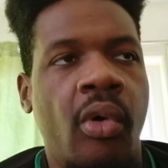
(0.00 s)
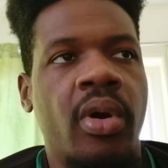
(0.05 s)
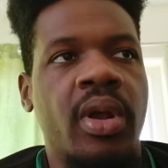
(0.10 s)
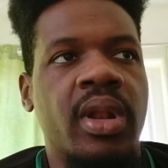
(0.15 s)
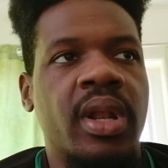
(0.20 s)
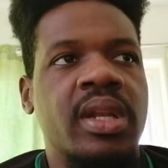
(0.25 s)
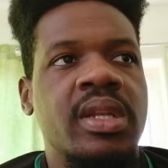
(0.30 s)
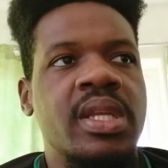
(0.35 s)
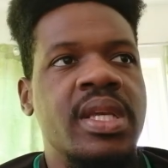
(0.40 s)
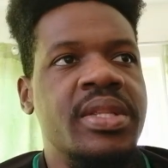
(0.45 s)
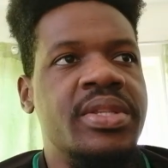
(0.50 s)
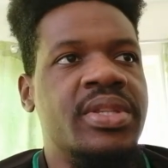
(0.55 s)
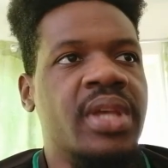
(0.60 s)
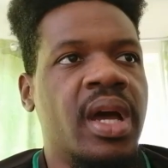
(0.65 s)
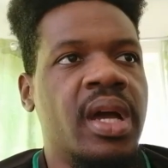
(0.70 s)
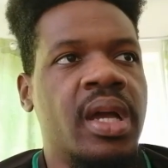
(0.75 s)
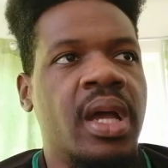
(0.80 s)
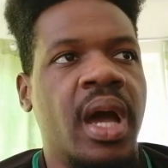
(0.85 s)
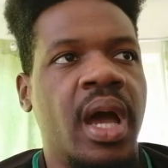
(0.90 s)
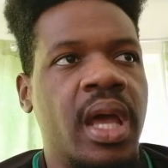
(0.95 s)
Højlund needs
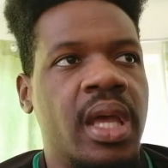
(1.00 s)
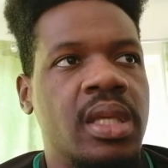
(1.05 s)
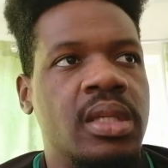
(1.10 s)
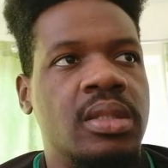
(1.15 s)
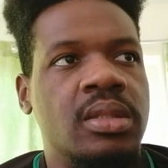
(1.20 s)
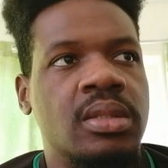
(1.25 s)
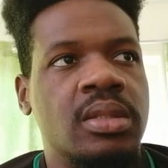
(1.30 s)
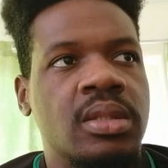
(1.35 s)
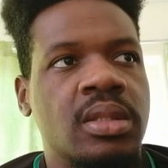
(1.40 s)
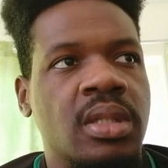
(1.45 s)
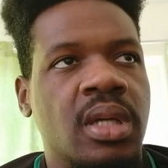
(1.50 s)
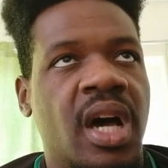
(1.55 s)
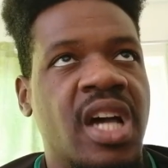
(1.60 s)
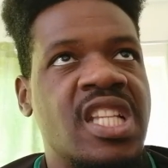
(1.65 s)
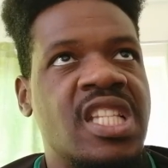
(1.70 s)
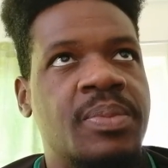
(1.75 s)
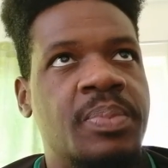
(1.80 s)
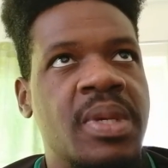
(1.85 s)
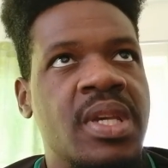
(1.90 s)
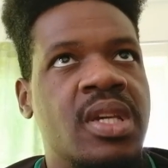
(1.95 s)
that guy.
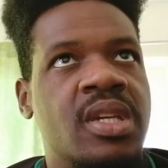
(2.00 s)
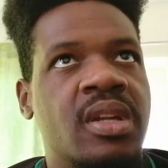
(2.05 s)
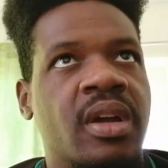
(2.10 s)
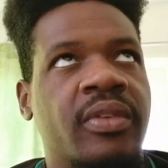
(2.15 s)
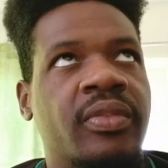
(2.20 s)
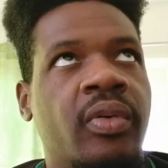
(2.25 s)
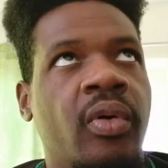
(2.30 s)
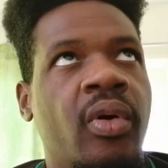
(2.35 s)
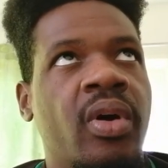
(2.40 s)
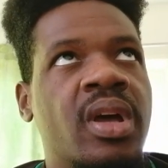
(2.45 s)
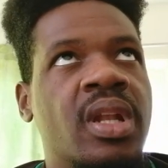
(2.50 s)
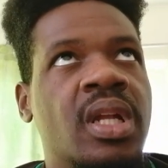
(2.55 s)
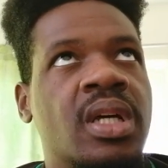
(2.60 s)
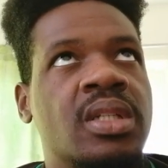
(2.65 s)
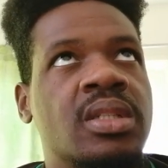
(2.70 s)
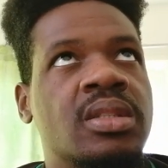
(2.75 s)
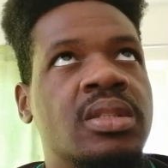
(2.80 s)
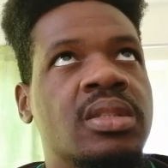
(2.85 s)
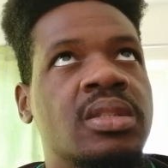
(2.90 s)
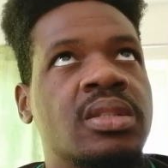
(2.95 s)
And speaking of
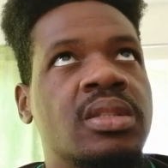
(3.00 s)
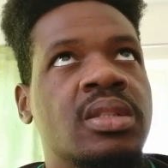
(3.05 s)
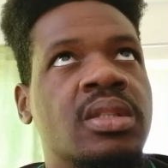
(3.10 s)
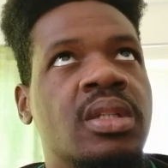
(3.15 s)
Højlund,